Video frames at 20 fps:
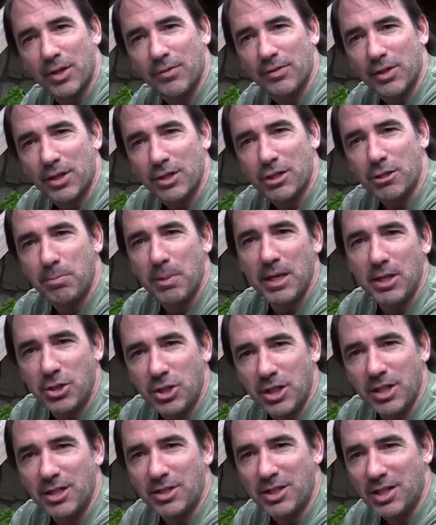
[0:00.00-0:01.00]
of their
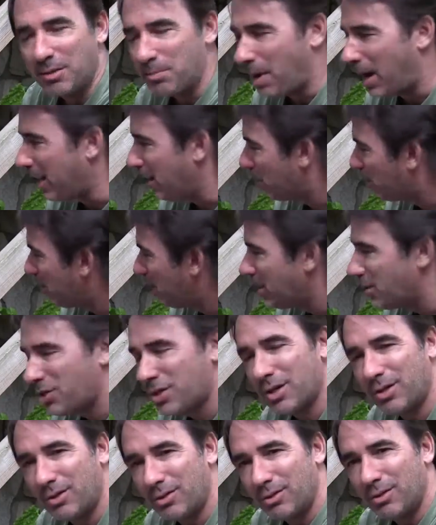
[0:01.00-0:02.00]
species in my
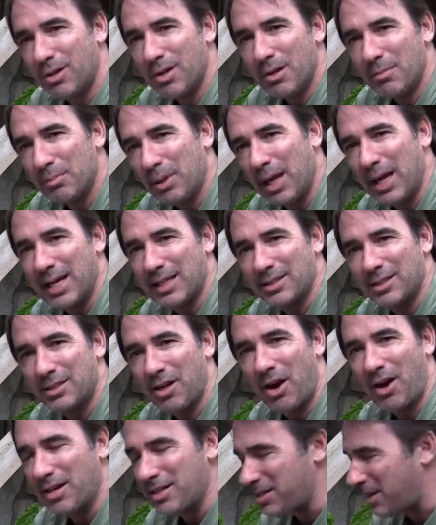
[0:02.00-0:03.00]
original plant
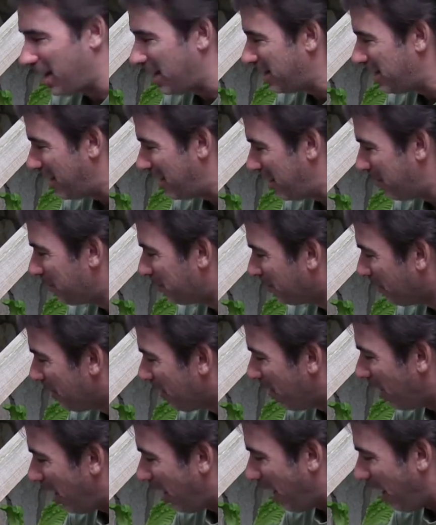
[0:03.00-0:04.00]
starts I did.
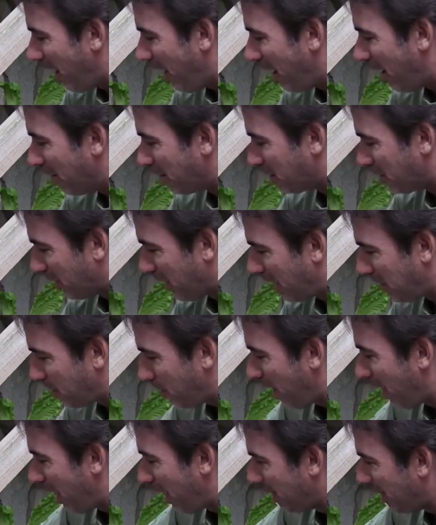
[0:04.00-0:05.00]
So that's
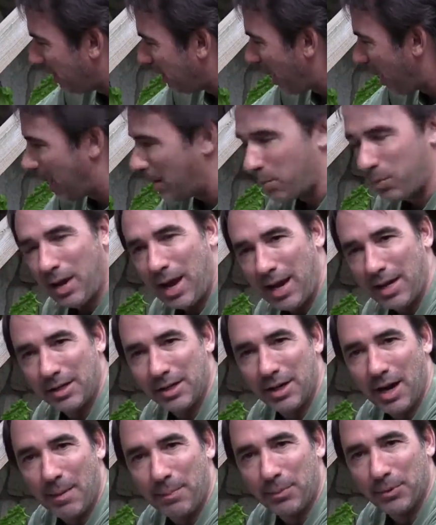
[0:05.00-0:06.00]
why I
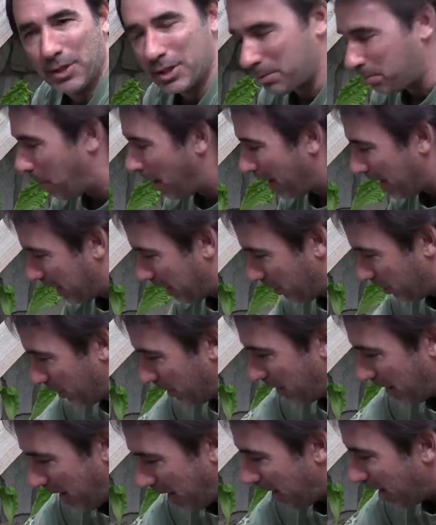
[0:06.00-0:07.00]
ended up with this bucket
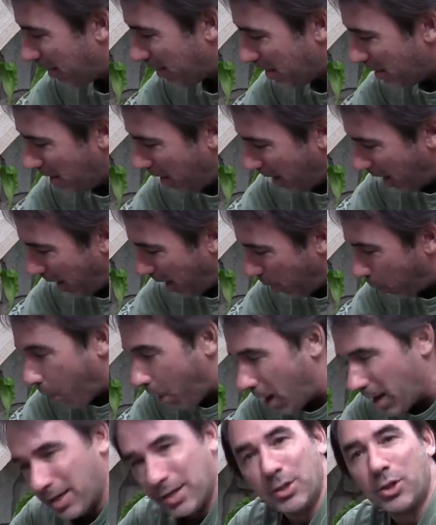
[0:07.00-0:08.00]
with a
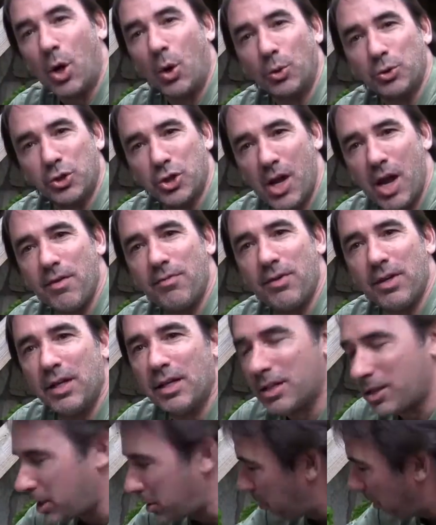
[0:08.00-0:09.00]
one Dolce
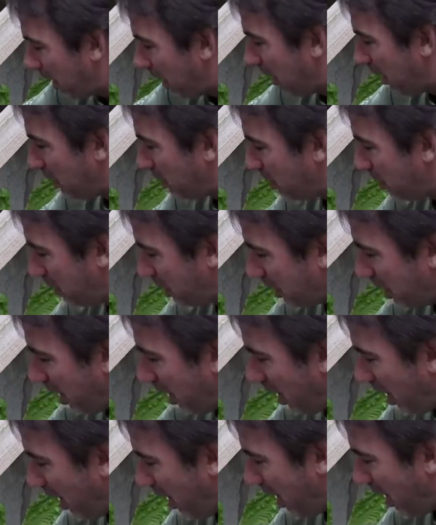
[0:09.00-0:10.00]
Vita spinach,
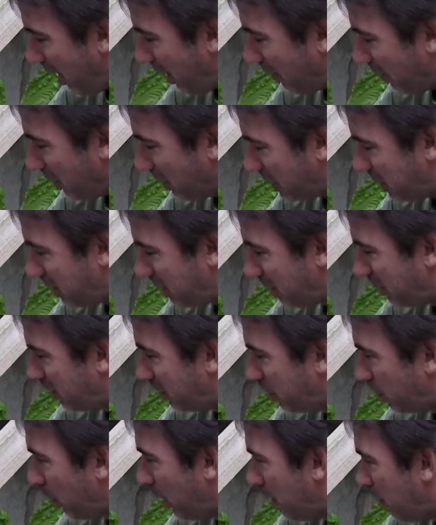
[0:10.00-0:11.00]
this
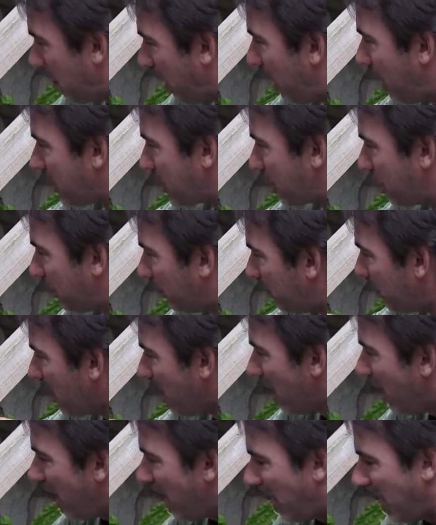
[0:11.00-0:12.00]
sweet basil,
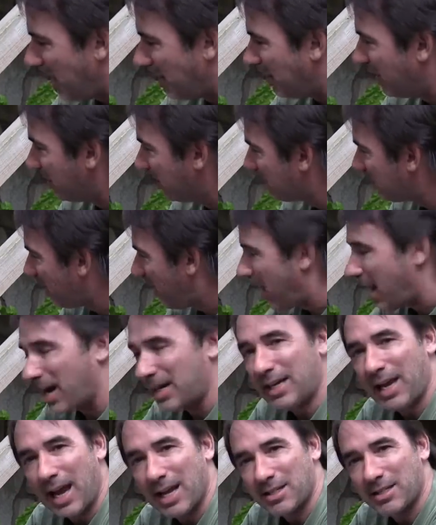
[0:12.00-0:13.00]
and this
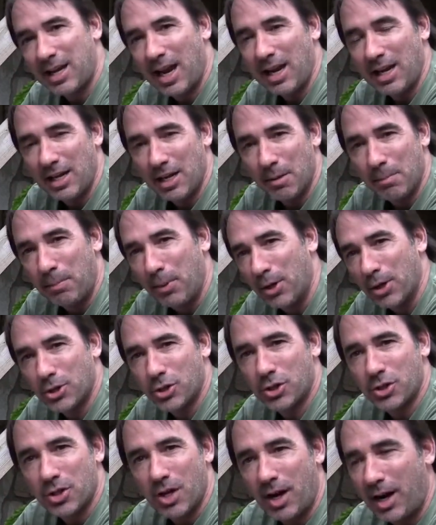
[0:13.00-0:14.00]
Cascadia
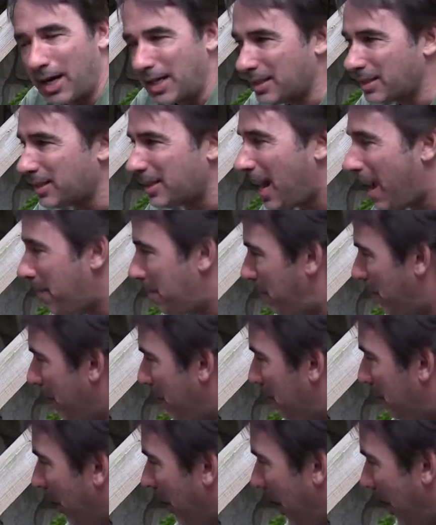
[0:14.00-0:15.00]
bush snap pea
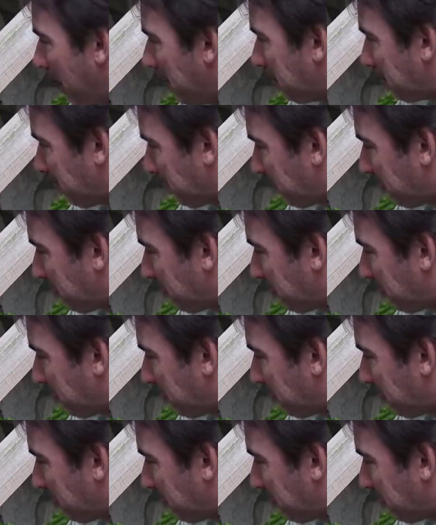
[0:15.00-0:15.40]
plant.